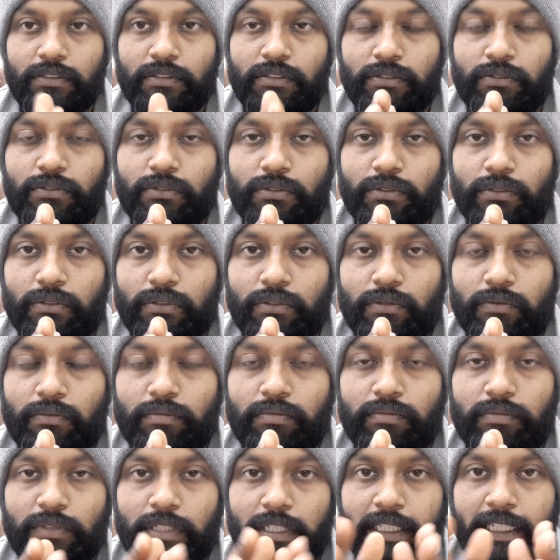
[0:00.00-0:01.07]

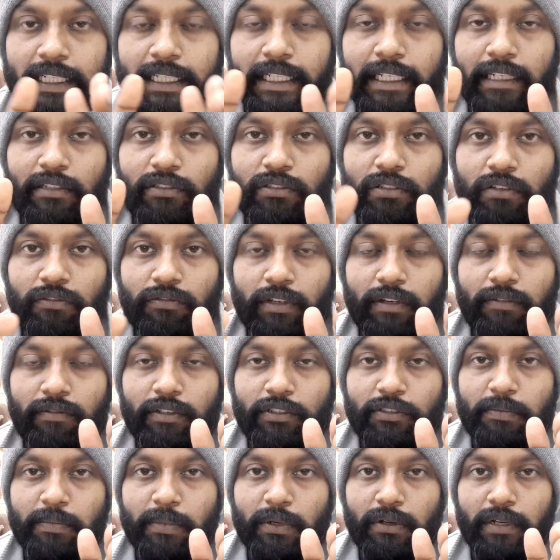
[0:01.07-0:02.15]
So the details of every
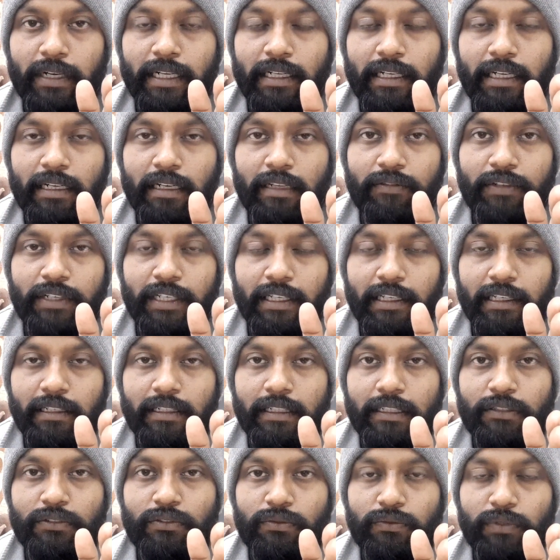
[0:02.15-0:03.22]
sprocket and every
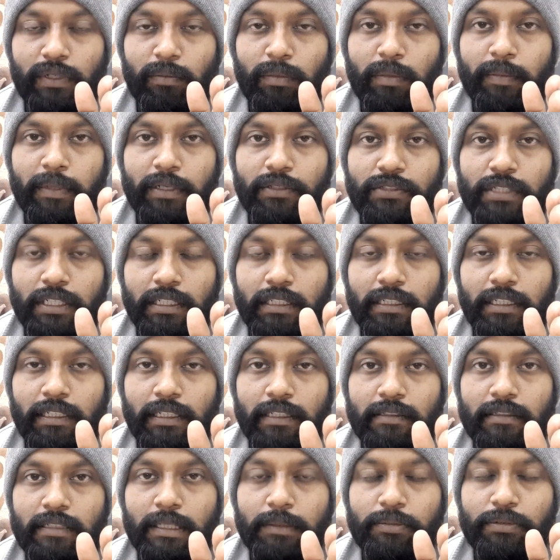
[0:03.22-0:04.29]
gearings will be mentioned in the
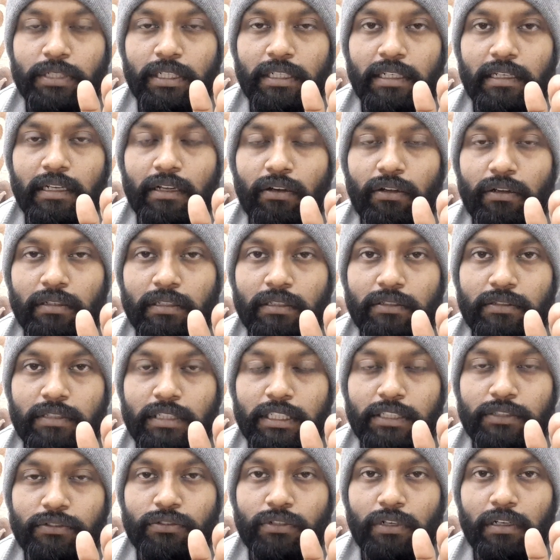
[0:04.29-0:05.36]
description or the
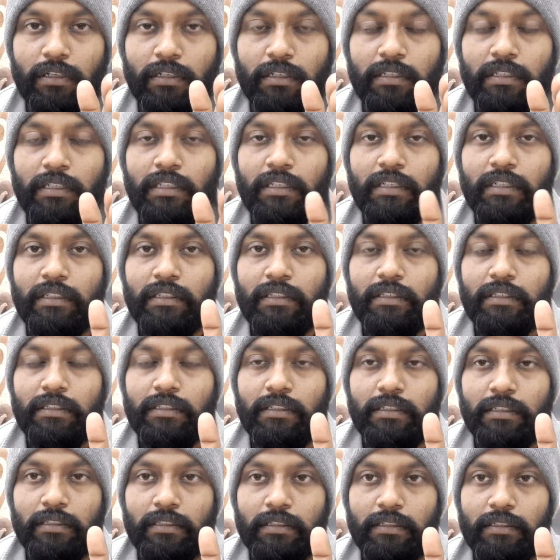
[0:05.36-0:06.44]
screenshot
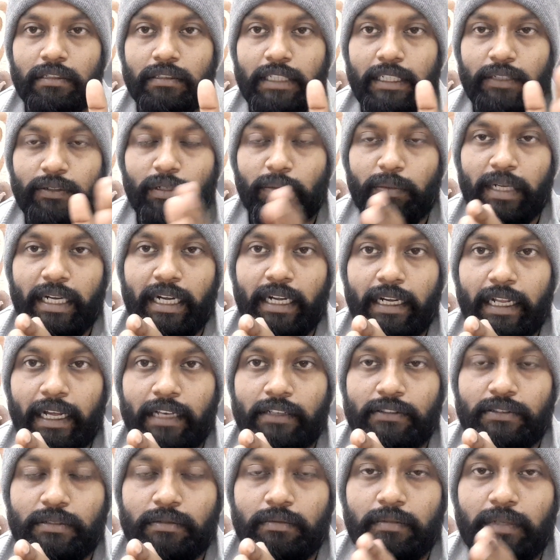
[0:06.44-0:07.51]
that will be
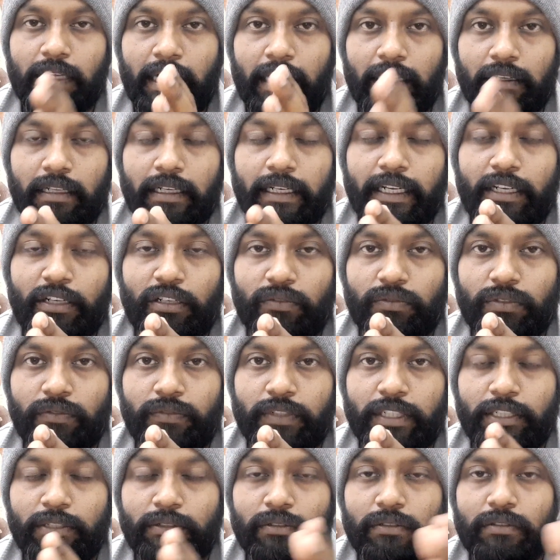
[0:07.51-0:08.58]
attached at the end of the
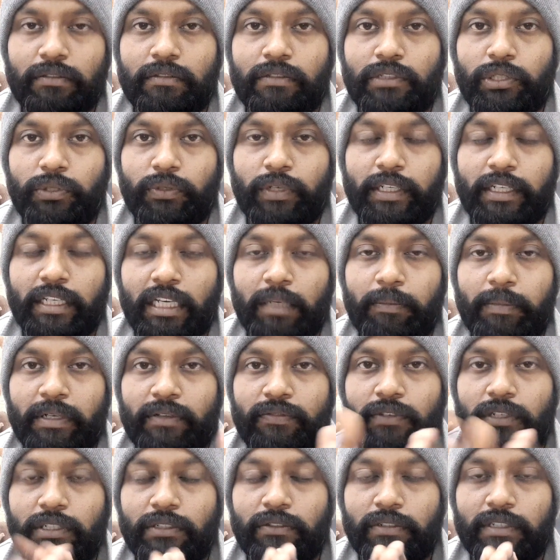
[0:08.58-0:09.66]
video. You can keep it
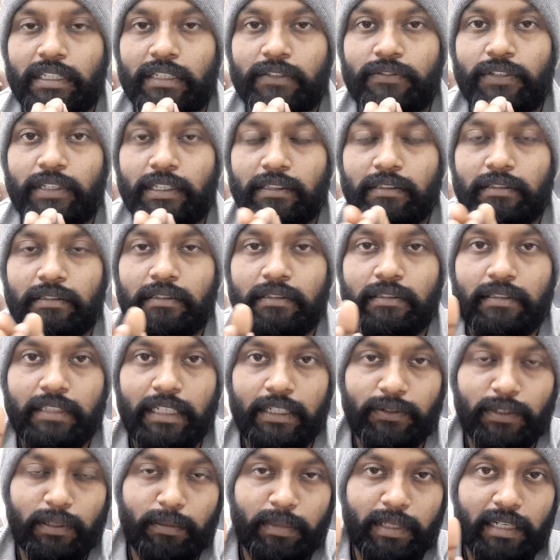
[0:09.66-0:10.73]
for your reference.
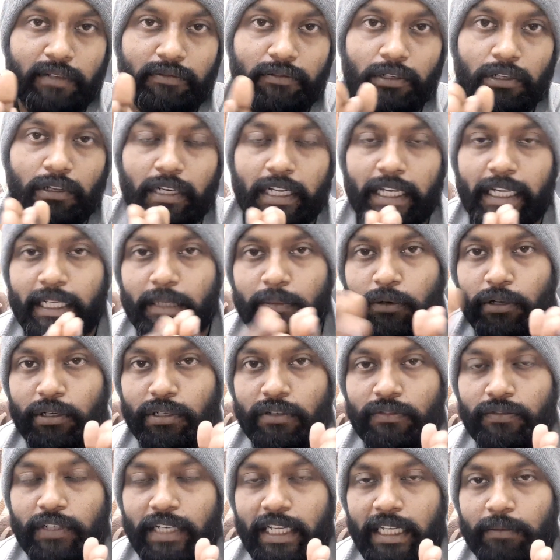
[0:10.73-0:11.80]
That will be helpful on any point
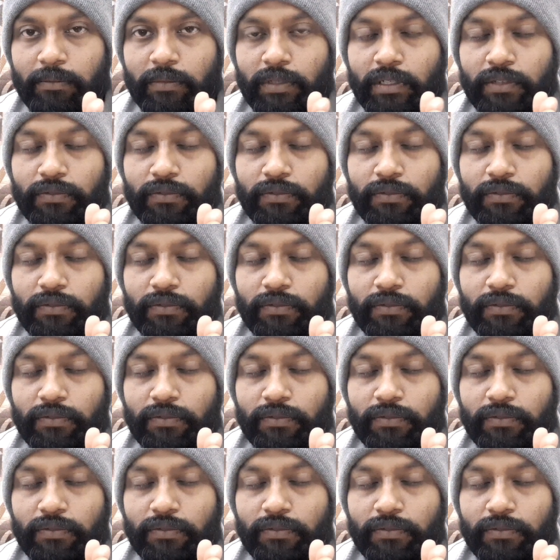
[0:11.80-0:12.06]
of time.